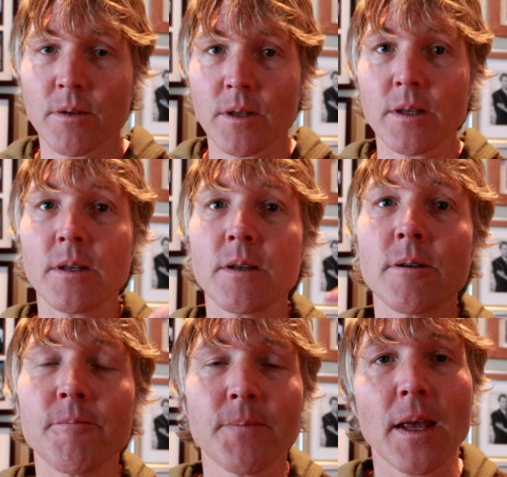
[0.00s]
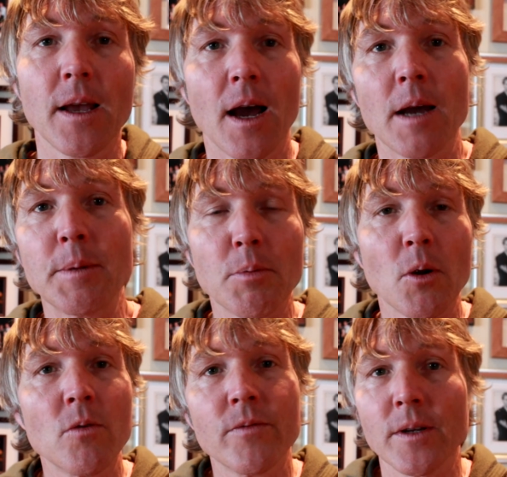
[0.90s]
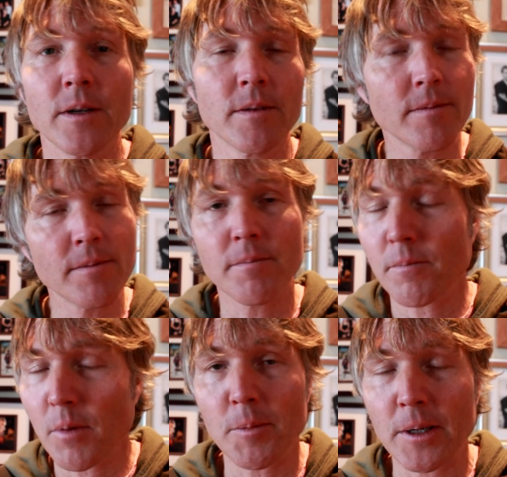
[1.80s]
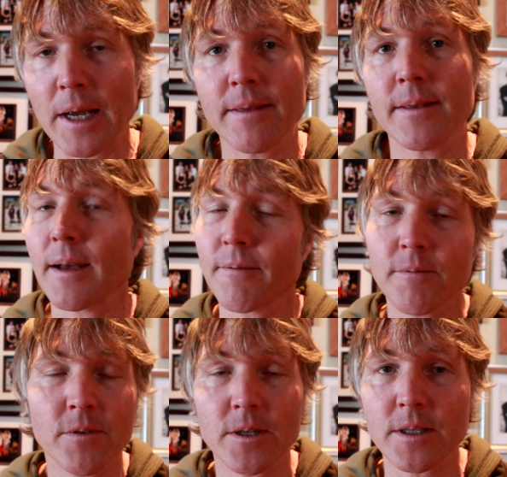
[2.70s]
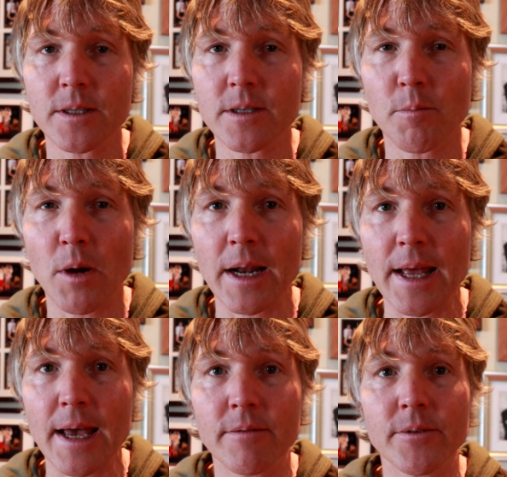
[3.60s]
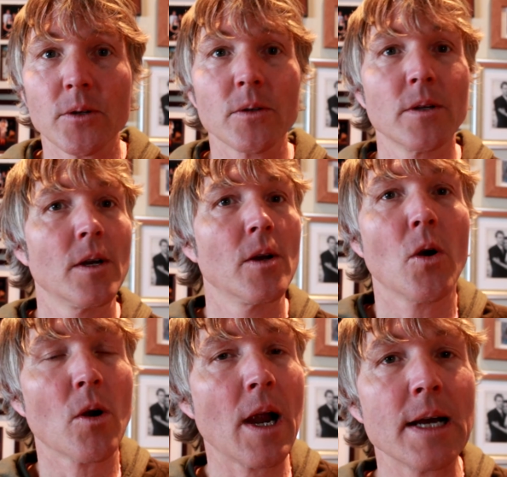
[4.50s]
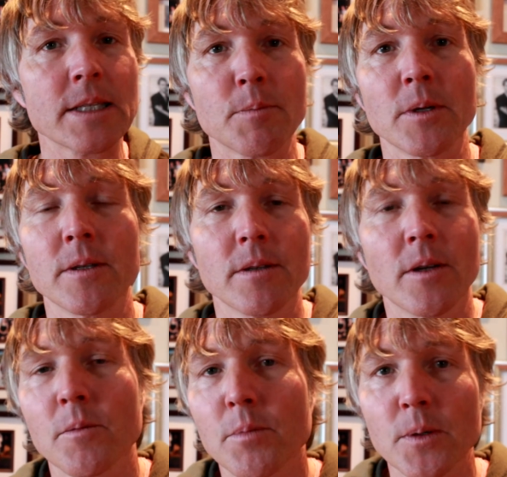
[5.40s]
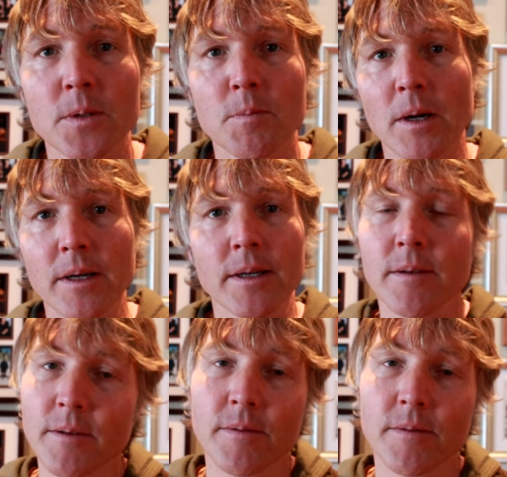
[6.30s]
The ibuprofen, primarily, for instance, the brand Advil, or aspirin, you know, produced by